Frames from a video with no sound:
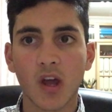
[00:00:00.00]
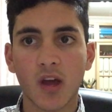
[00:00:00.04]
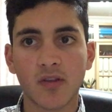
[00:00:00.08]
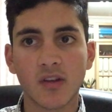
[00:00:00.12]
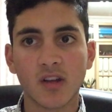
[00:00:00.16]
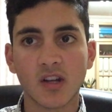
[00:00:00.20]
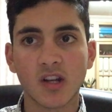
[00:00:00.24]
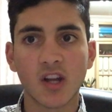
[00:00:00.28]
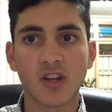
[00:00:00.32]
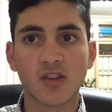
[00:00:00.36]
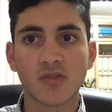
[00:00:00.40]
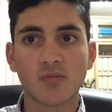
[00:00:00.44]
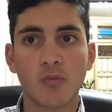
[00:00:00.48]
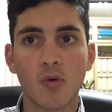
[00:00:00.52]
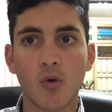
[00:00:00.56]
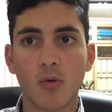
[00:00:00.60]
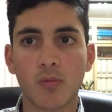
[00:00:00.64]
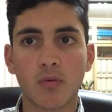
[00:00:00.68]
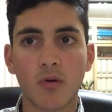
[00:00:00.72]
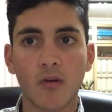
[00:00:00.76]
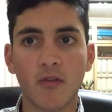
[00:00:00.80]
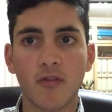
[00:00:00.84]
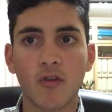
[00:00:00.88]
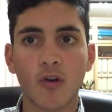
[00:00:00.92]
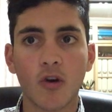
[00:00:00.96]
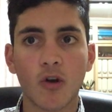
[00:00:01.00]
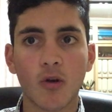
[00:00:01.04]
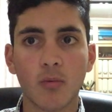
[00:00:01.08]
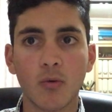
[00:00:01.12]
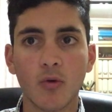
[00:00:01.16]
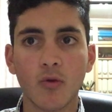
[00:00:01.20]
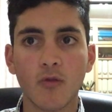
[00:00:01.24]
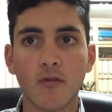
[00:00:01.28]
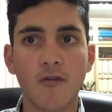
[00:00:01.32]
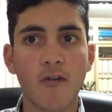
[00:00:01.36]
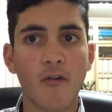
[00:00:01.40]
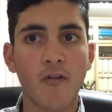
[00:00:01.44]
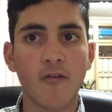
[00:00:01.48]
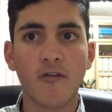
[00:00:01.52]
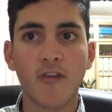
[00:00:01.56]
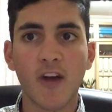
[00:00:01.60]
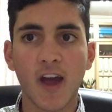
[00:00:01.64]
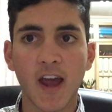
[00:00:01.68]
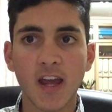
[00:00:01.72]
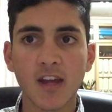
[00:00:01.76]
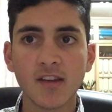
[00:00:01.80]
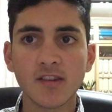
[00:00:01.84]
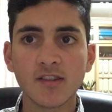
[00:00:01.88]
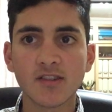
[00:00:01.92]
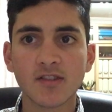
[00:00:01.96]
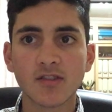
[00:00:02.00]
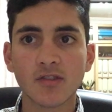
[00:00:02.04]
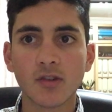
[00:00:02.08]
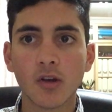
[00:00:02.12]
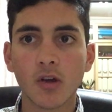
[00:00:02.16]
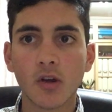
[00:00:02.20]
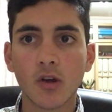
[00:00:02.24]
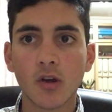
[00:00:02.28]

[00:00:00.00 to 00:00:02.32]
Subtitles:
I think that's more preferable for fans.